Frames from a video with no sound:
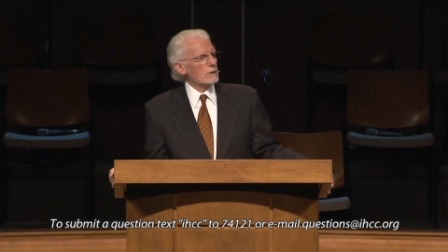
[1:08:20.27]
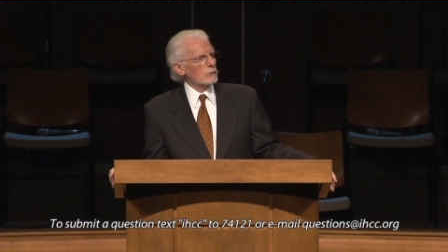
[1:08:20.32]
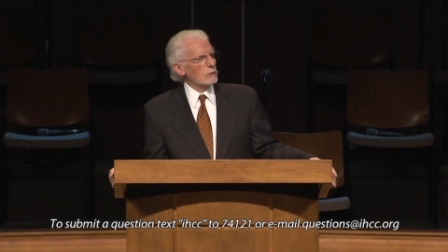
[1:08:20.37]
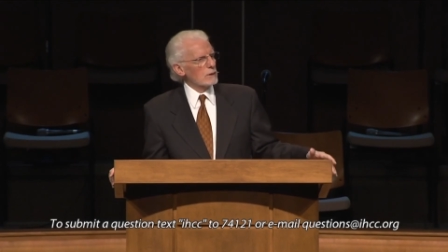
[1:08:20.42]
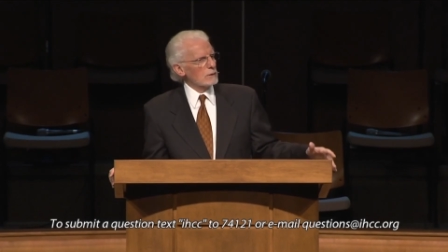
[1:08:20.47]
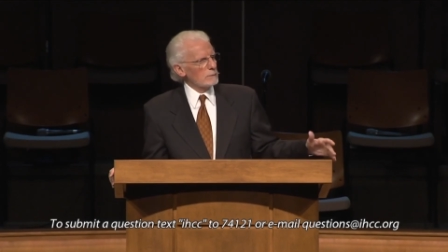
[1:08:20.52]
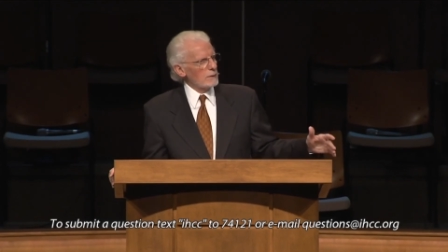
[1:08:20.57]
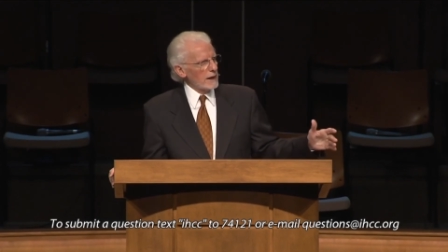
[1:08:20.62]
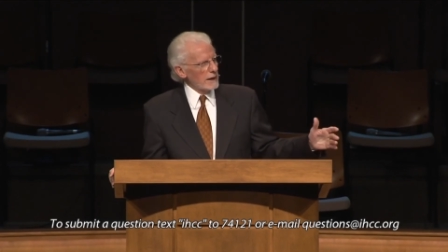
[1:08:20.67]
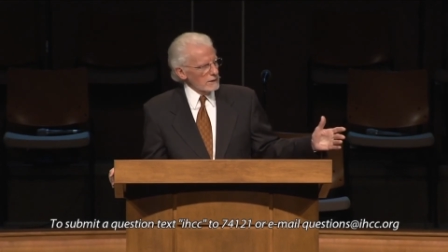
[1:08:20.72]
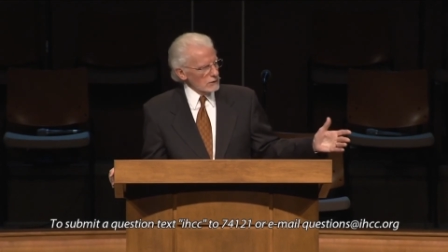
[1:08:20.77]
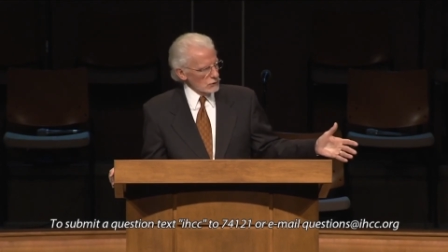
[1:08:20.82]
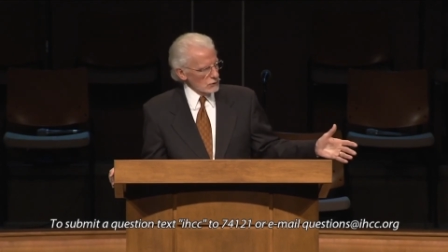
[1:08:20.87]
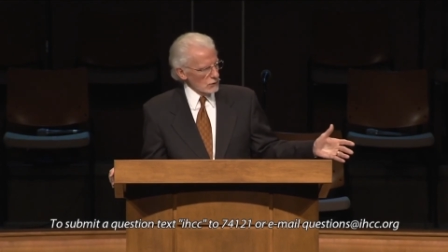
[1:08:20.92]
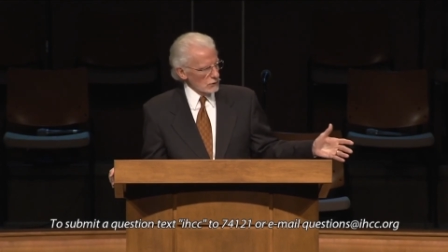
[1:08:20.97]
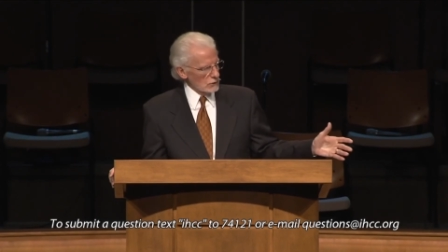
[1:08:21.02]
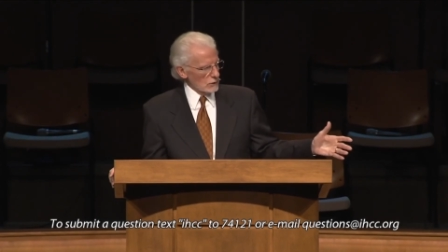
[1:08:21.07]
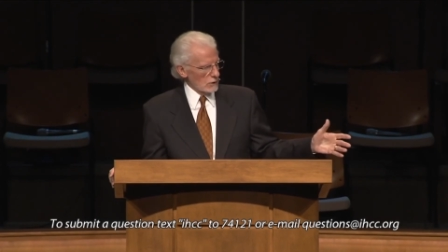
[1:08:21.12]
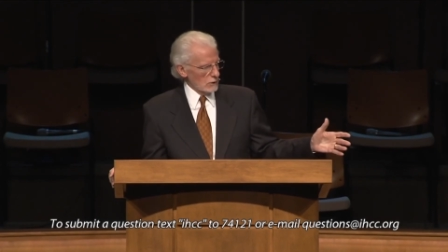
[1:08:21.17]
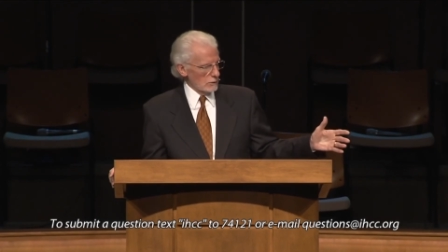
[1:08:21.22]

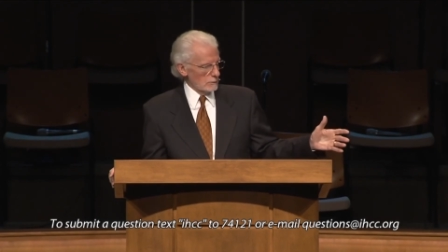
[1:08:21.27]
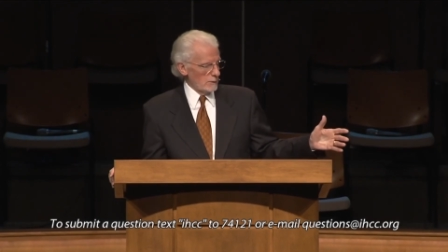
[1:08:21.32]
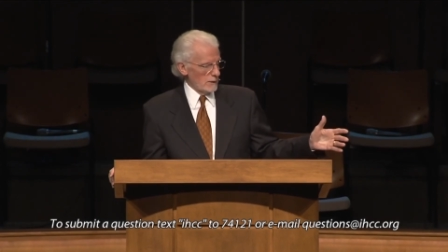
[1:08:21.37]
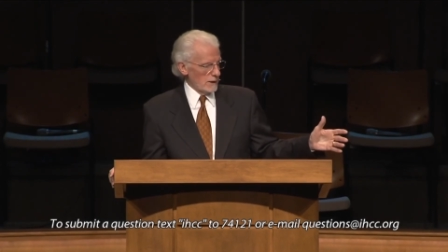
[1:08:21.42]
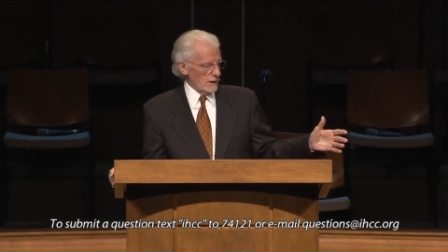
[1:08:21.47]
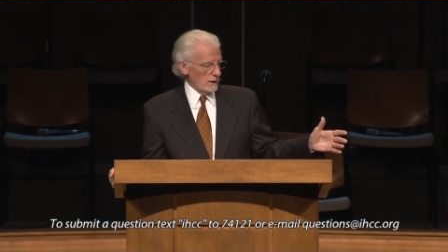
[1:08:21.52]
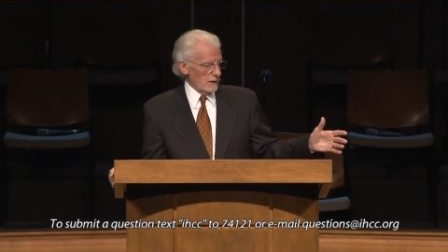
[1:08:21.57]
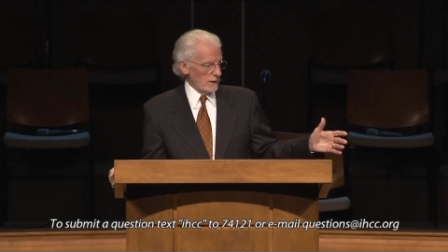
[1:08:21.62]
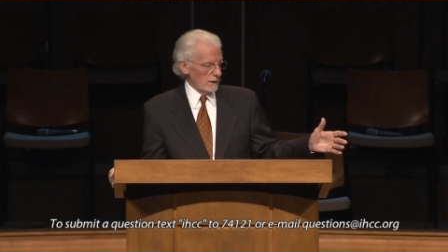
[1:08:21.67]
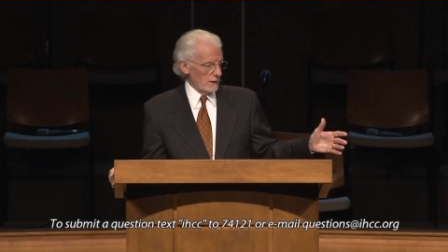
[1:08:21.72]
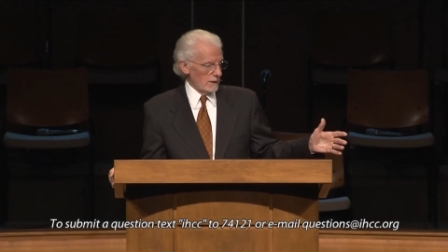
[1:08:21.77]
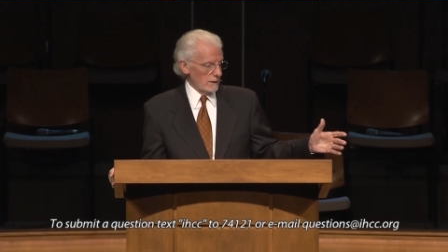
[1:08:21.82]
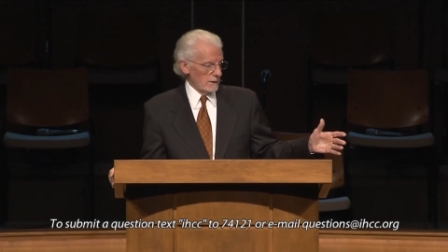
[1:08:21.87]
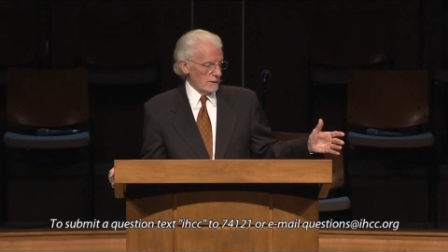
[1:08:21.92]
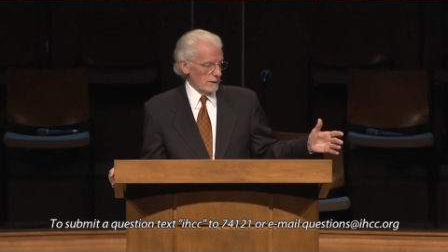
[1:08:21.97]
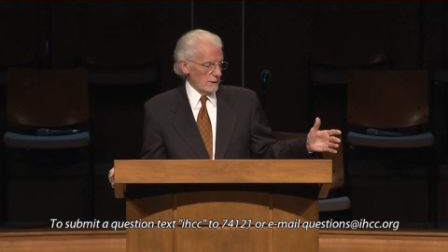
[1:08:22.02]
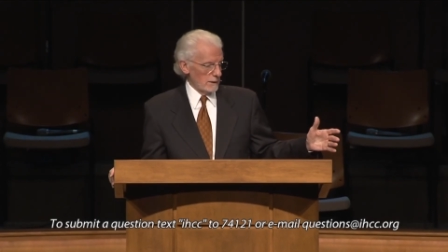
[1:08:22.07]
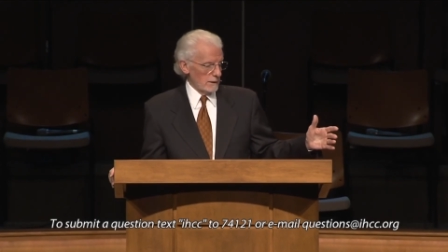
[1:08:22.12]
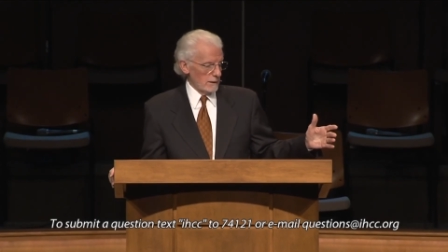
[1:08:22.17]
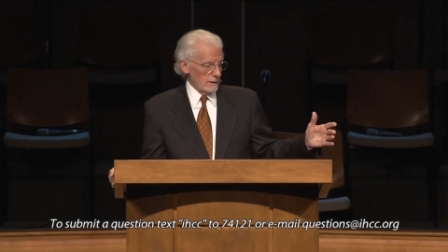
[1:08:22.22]
Cremation could be
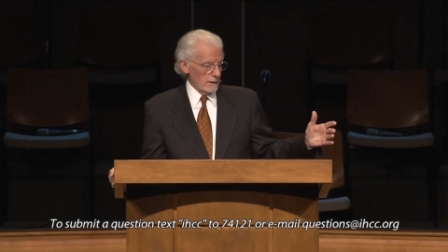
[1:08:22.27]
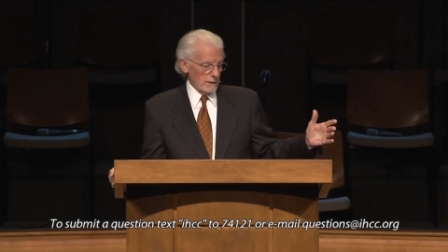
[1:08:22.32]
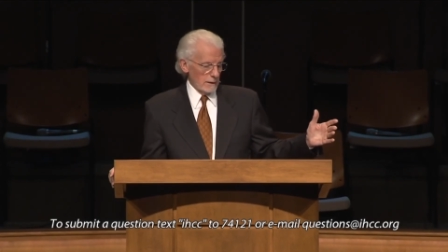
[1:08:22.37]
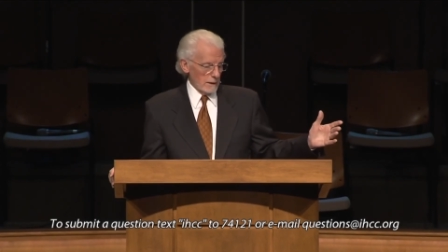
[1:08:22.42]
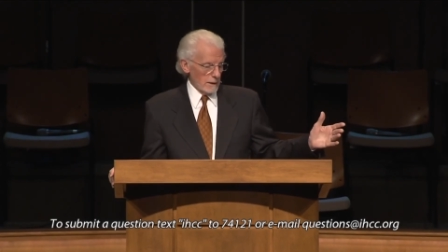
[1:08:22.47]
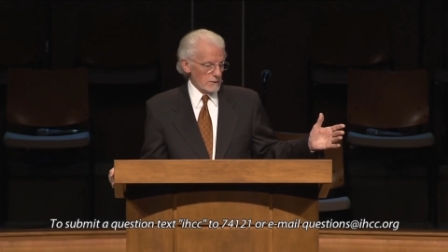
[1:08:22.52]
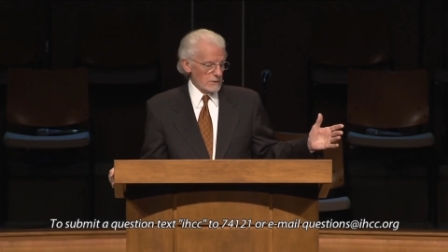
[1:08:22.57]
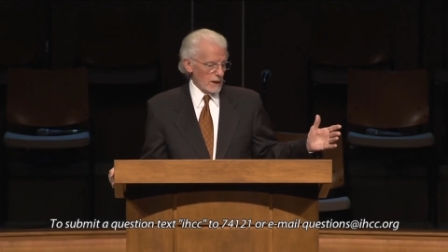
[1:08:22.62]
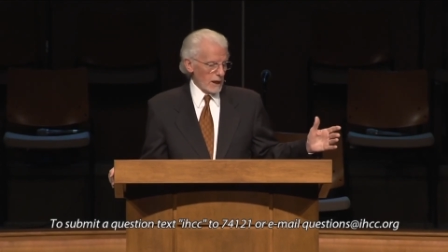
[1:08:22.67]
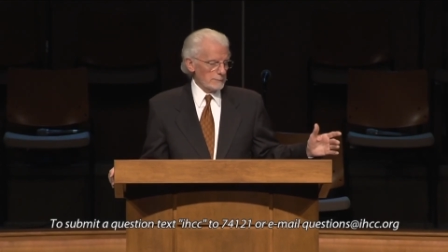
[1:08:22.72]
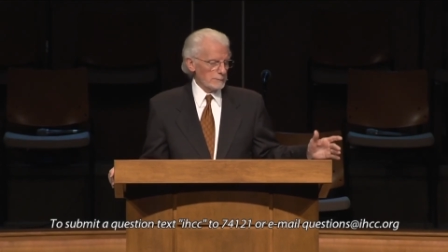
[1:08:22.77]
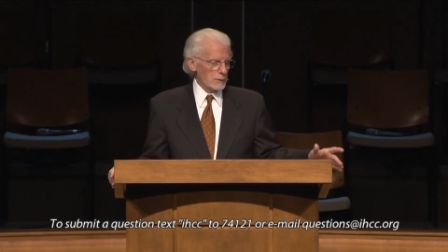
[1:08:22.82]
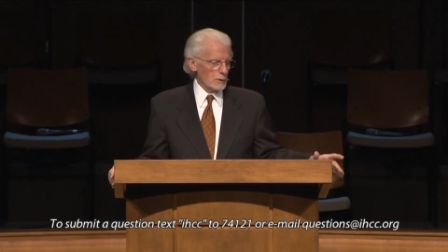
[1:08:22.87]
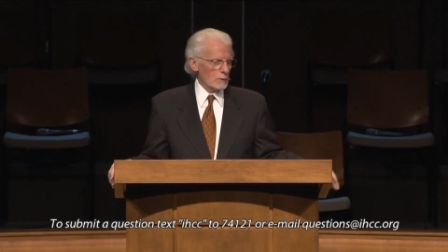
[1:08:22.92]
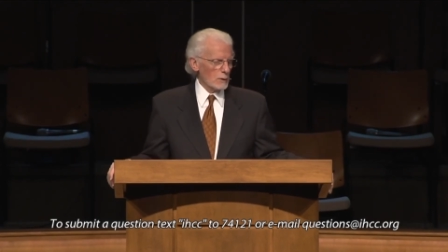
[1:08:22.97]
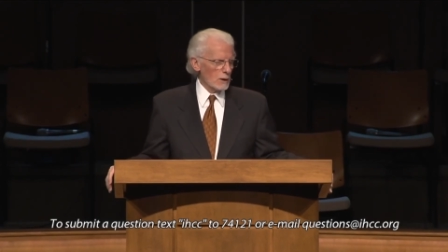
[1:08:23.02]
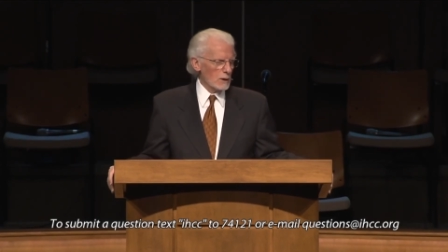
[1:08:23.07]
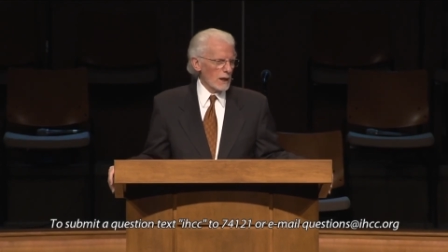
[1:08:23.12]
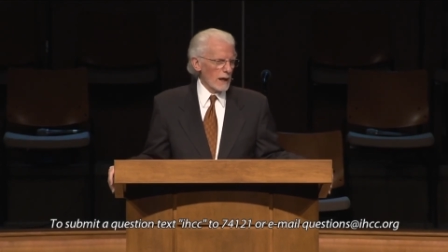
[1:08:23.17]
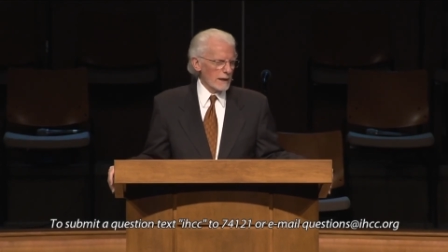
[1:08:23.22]

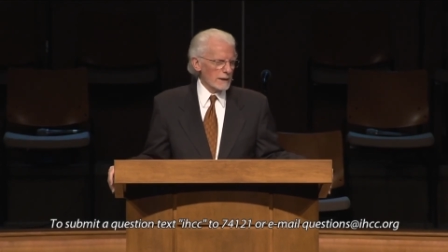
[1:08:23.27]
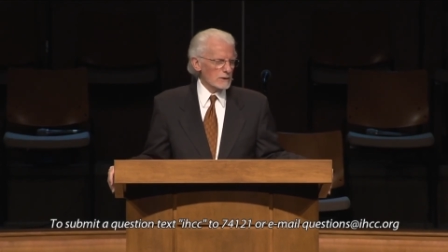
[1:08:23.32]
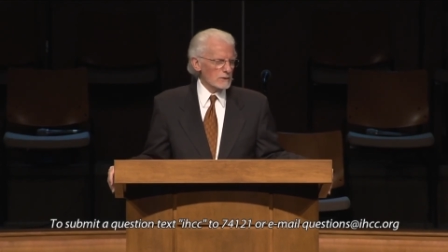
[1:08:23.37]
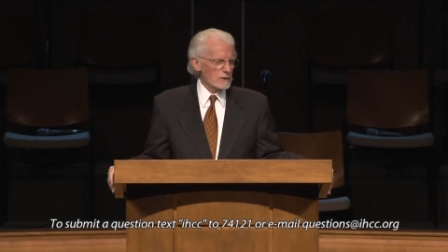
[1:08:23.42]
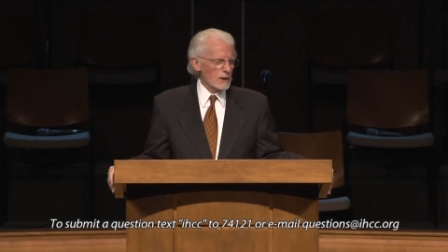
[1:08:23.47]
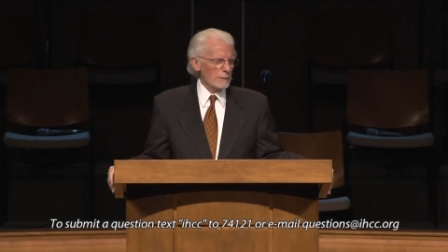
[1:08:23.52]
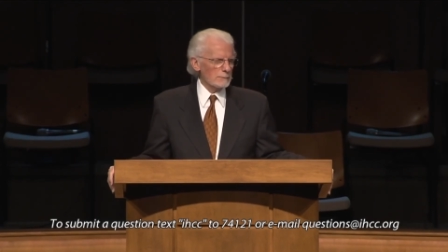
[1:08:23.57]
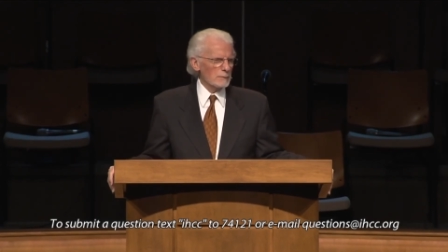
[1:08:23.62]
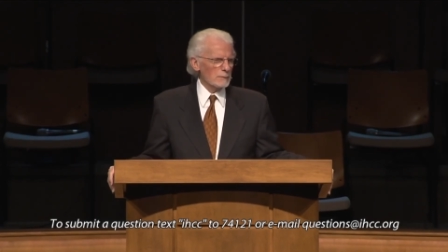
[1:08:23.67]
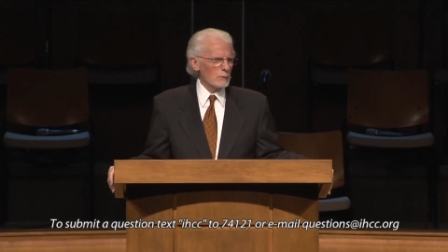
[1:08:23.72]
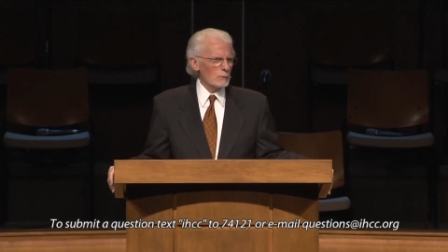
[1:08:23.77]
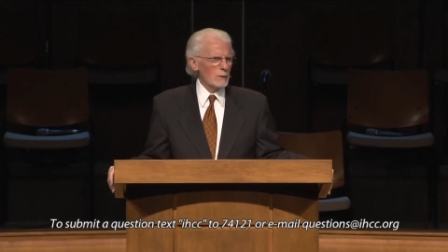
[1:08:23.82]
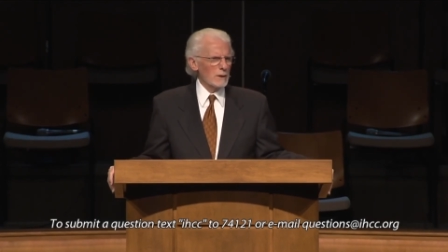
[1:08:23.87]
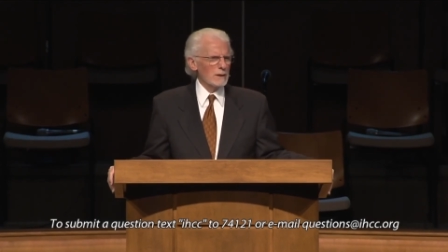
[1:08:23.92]
acceptable or not acceptable.